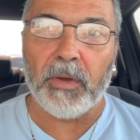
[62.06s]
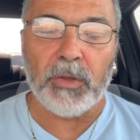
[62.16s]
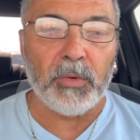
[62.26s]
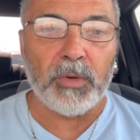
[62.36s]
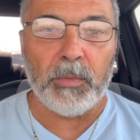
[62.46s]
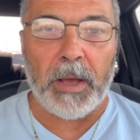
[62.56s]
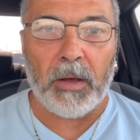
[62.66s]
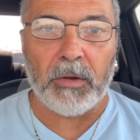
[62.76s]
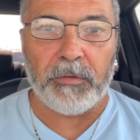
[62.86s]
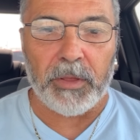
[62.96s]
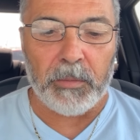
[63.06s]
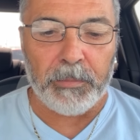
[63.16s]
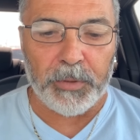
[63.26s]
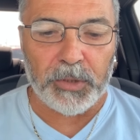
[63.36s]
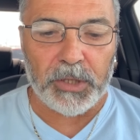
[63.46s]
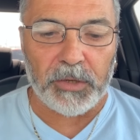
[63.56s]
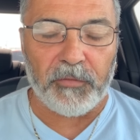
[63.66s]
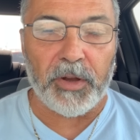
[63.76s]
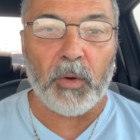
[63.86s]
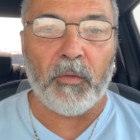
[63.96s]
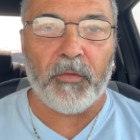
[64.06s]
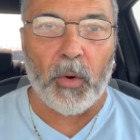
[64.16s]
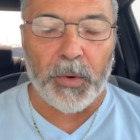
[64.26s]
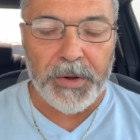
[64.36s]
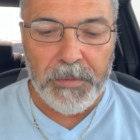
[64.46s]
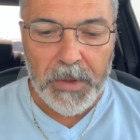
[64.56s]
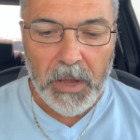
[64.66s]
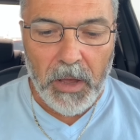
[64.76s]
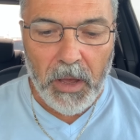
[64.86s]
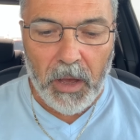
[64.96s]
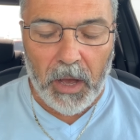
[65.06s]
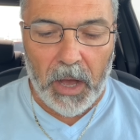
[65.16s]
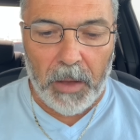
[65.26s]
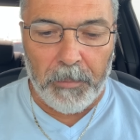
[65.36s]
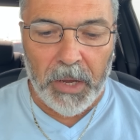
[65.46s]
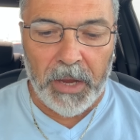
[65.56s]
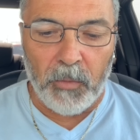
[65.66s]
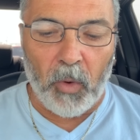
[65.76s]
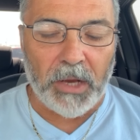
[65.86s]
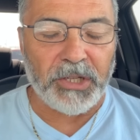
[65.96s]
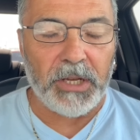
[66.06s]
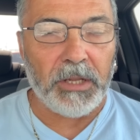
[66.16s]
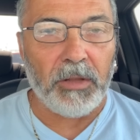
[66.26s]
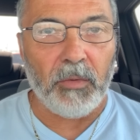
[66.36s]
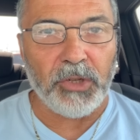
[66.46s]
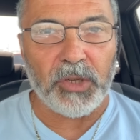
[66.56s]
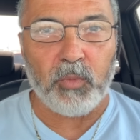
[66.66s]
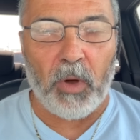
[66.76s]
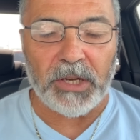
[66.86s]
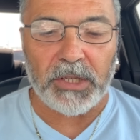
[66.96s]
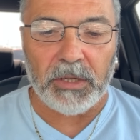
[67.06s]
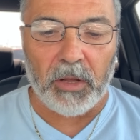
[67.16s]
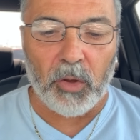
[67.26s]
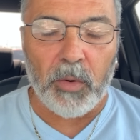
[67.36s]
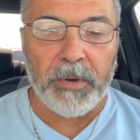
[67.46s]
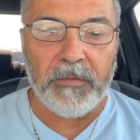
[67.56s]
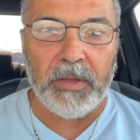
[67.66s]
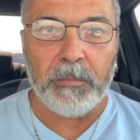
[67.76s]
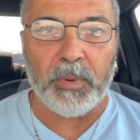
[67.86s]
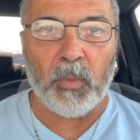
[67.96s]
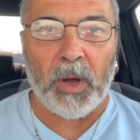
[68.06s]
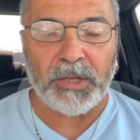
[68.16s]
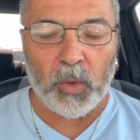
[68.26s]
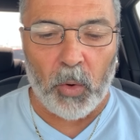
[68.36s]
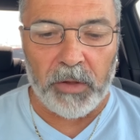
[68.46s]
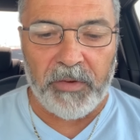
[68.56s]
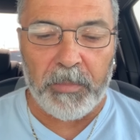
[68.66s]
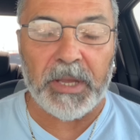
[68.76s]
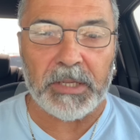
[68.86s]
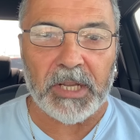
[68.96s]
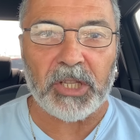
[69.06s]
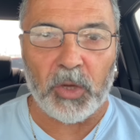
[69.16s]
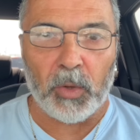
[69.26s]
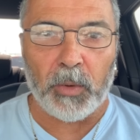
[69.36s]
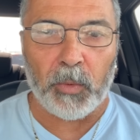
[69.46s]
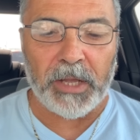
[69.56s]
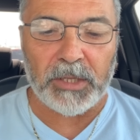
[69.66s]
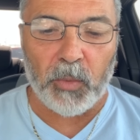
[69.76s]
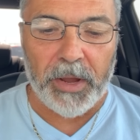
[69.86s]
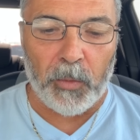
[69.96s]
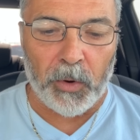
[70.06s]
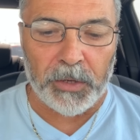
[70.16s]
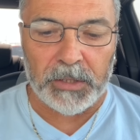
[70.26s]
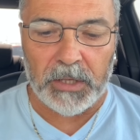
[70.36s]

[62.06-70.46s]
YouTube algorithm push this video forward. Um, and watch it. Don't just watch a little bit of it, but watch all of it because that's the only that's the way it works.